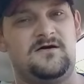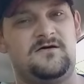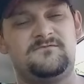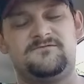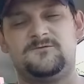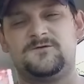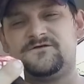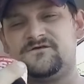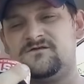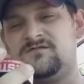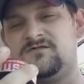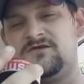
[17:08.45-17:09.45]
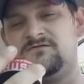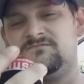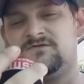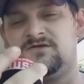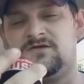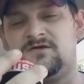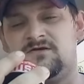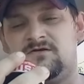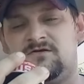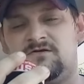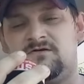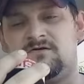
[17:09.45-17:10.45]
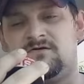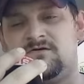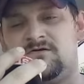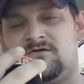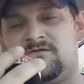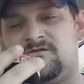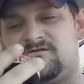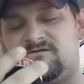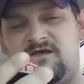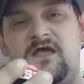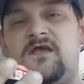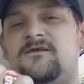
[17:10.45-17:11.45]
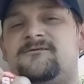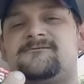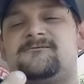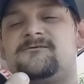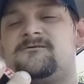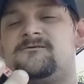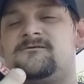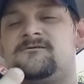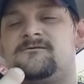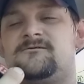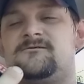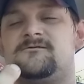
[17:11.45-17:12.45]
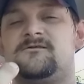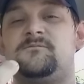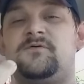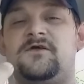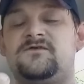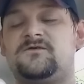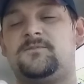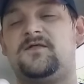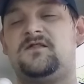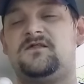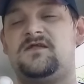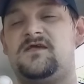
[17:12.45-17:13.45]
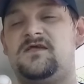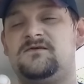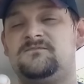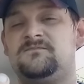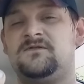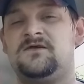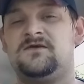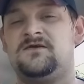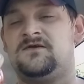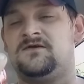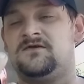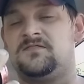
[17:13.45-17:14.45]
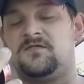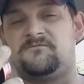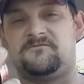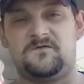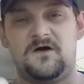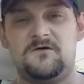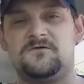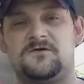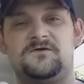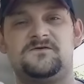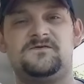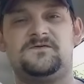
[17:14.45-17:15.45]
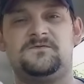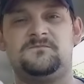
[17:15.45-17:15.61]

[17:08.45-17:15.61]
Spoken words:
Unfortunately. The taste, the pinchability, the floaters,